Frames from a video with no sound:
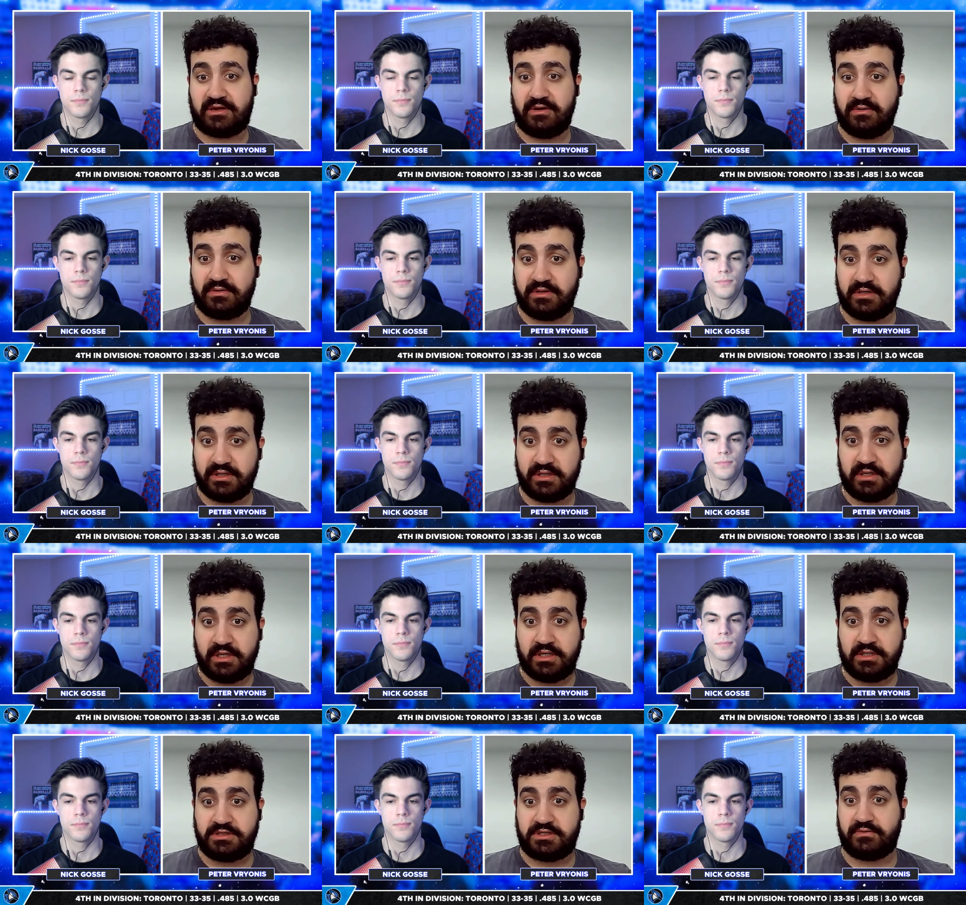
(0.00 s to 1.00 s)
Speaker 1: to go in the
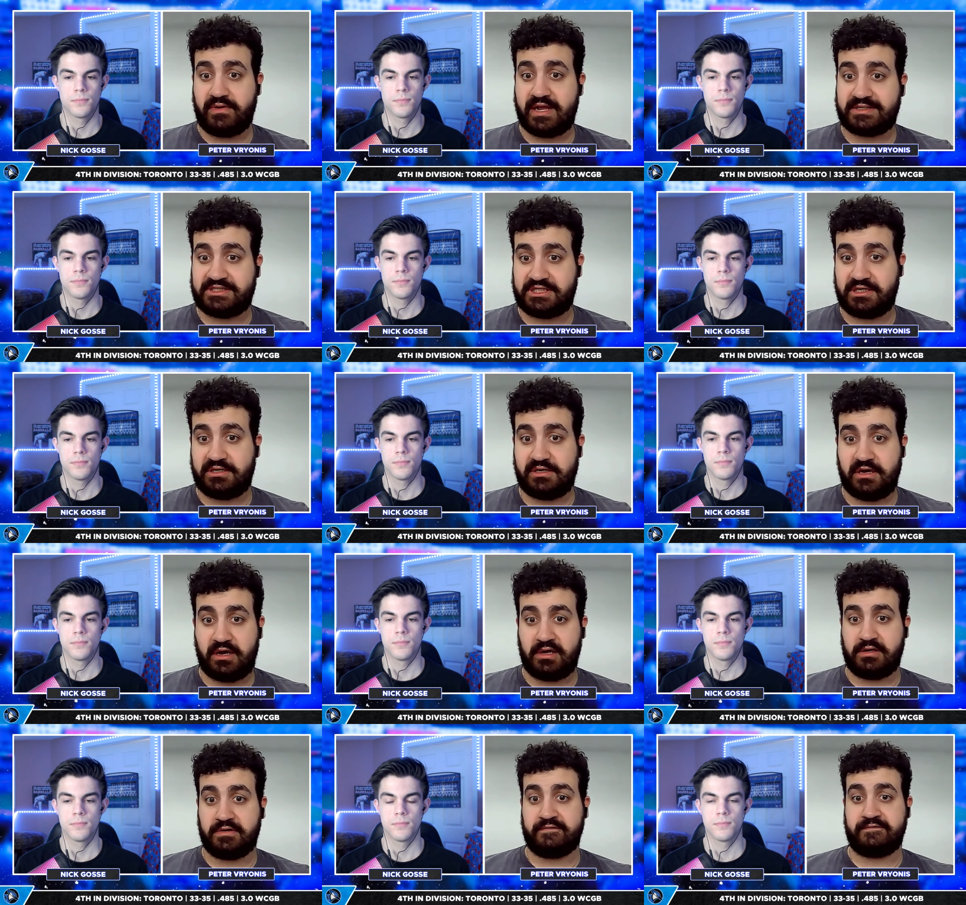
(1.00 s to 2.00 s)
direction
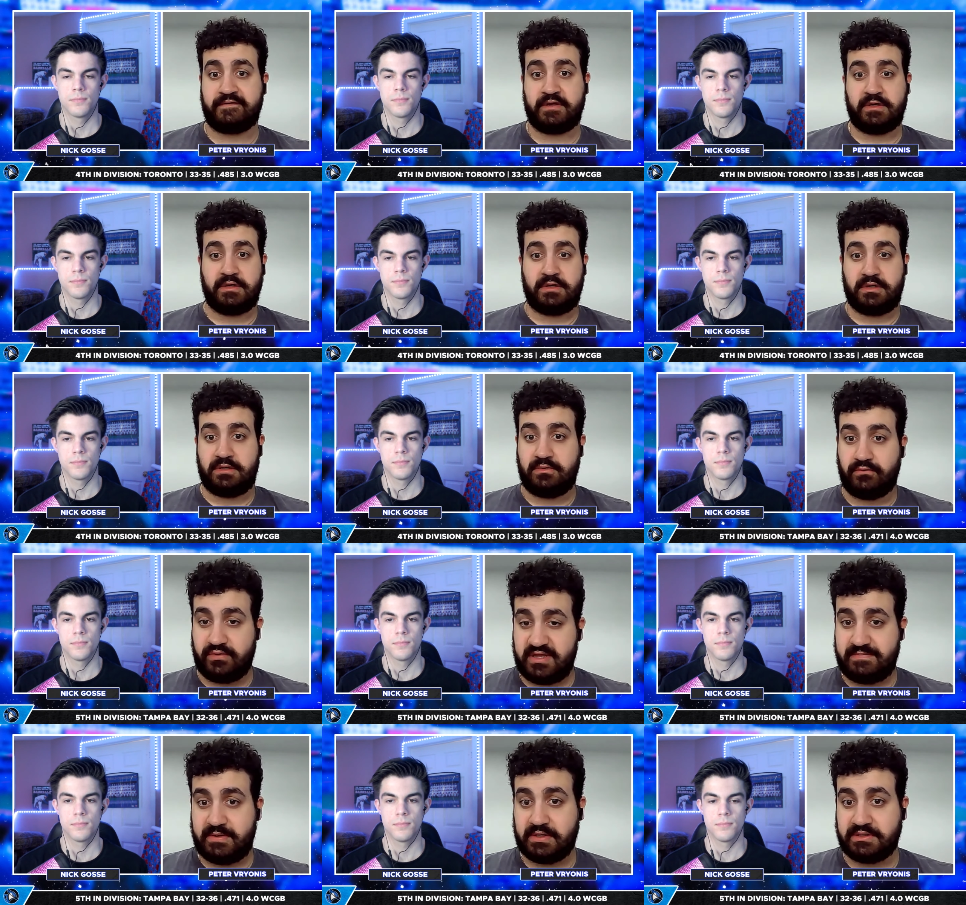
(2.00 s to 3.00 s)
of
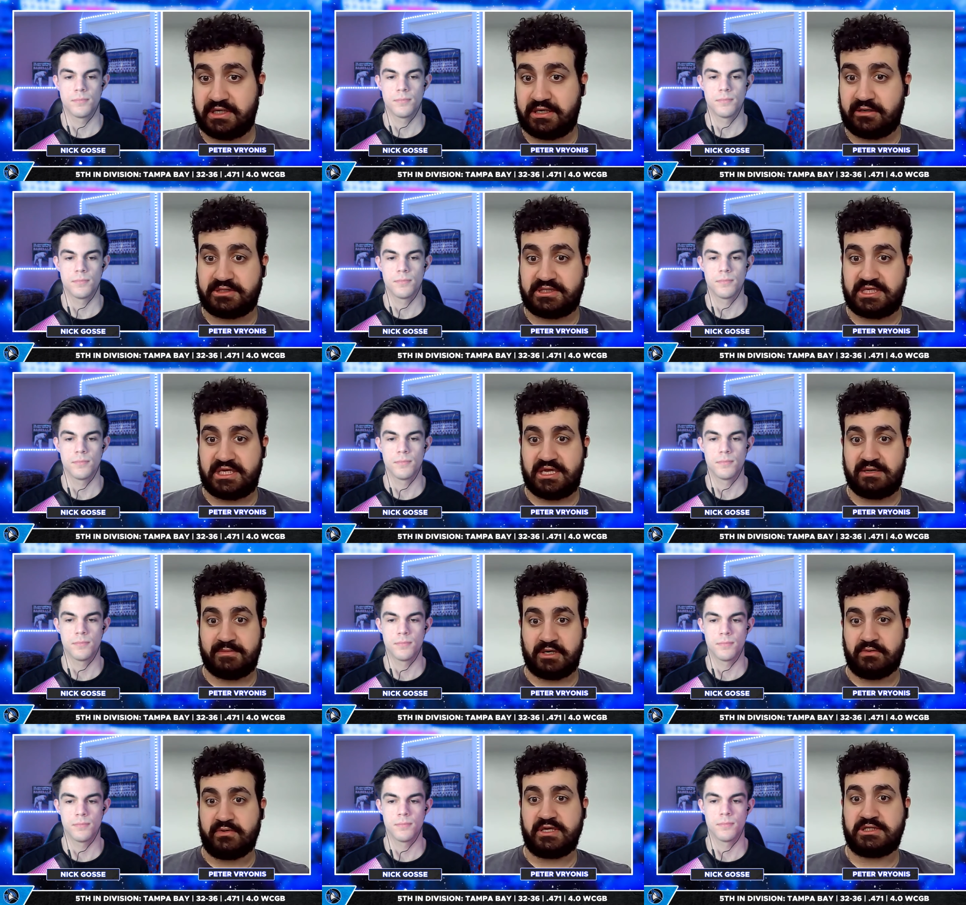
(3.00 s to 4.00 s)
rebuilding your
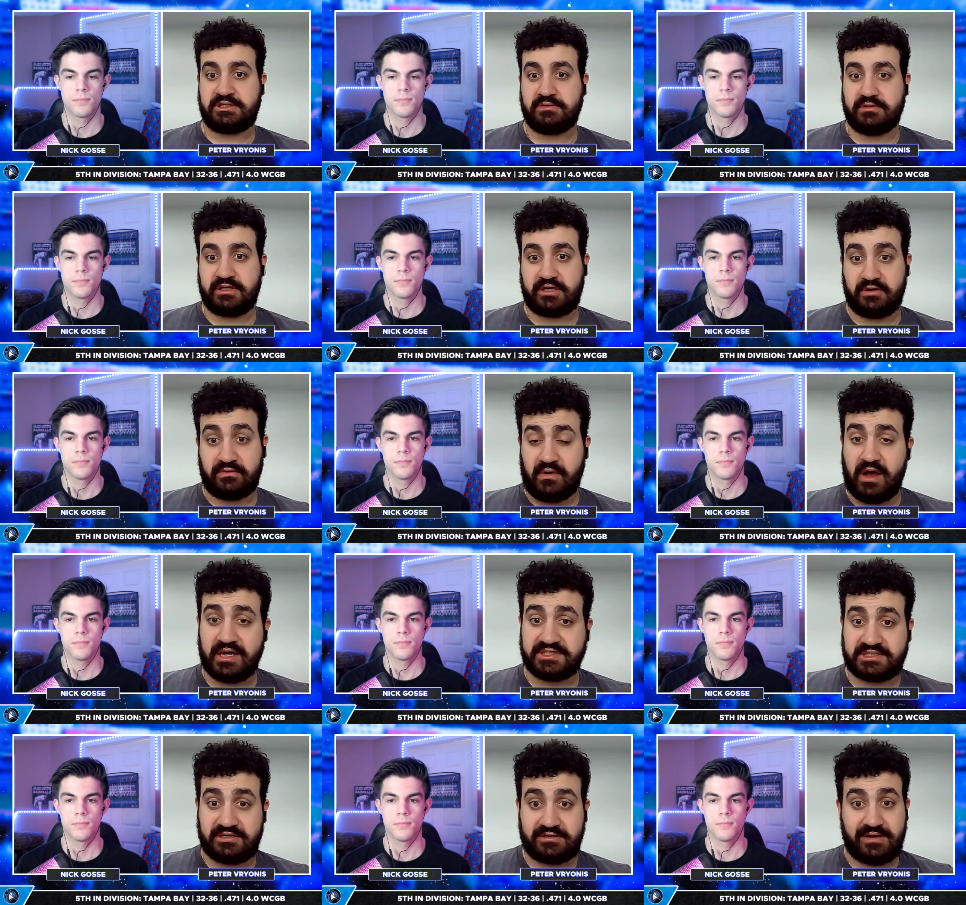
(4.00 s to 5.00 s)
team and retooling your
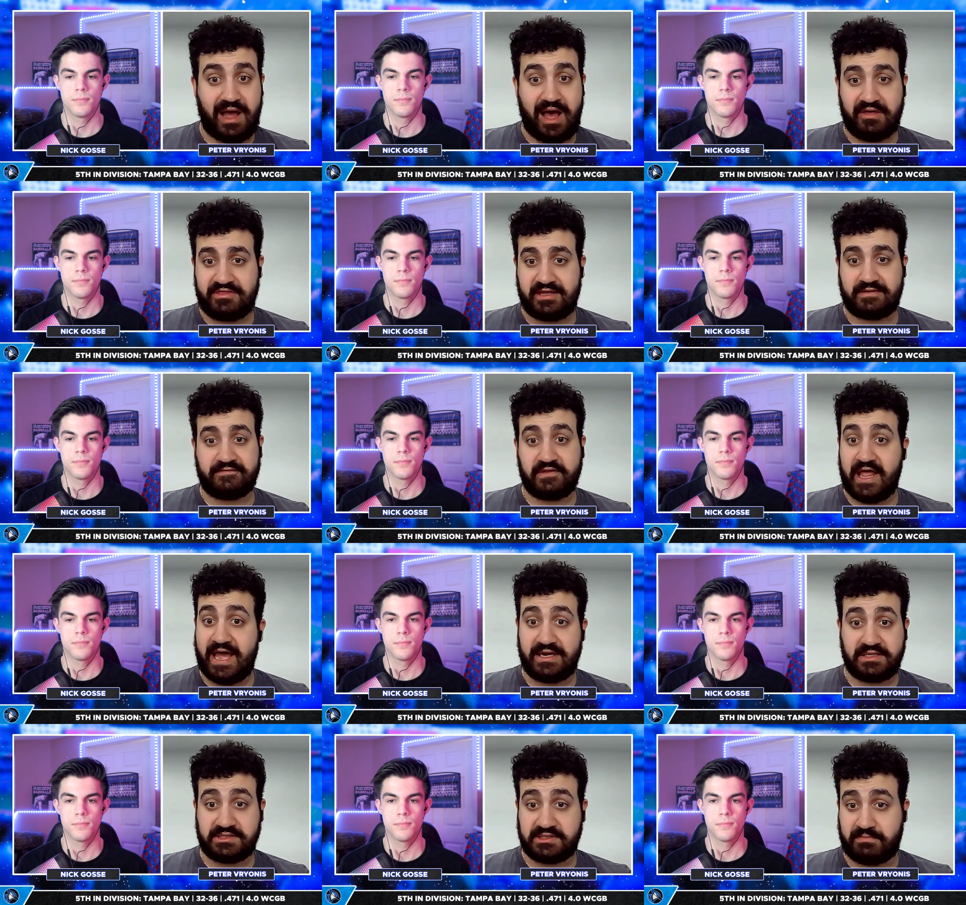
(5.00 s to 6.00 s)
roster, I think
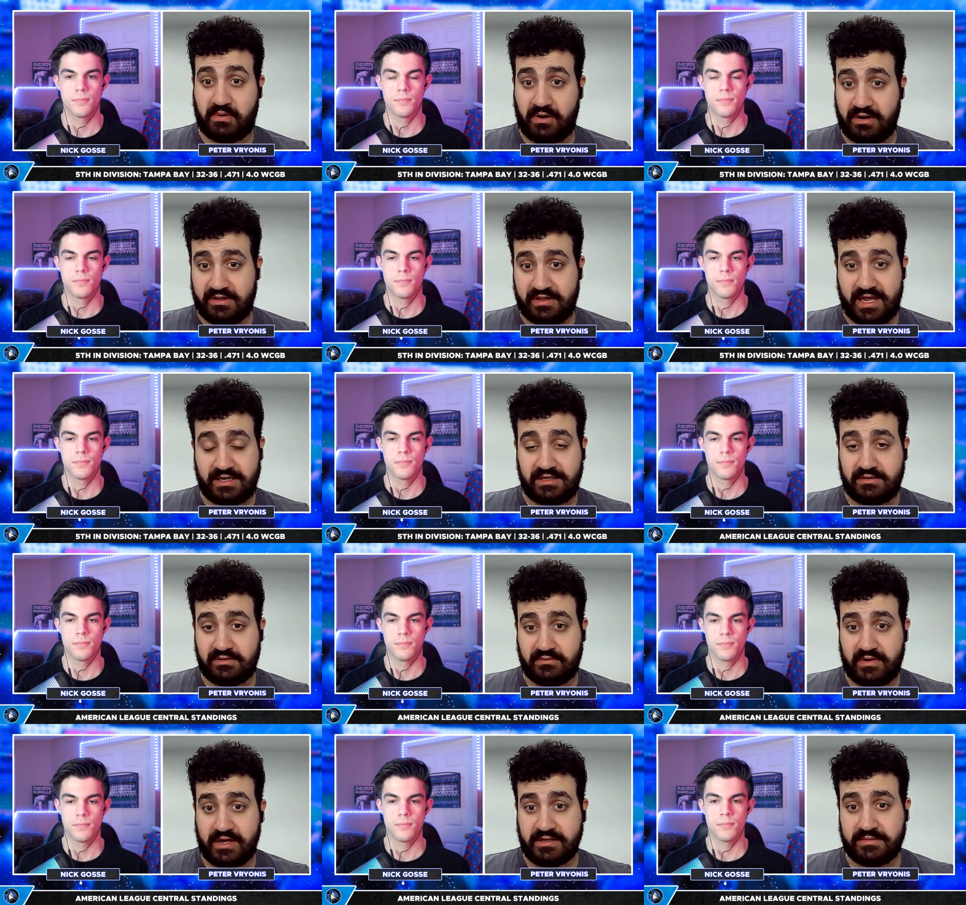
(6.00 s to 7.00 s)
Vladdy is a part of that
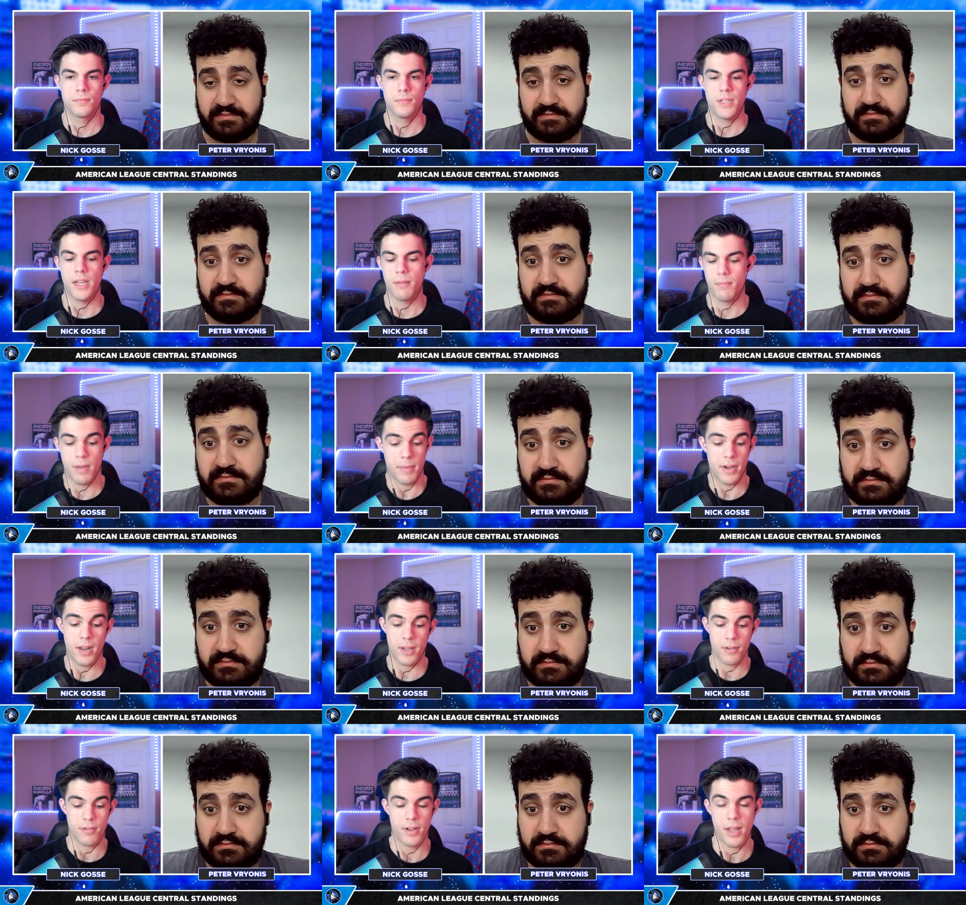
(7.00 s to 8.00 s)
either way.
Speaker 2: Yeah, I mean, I agree.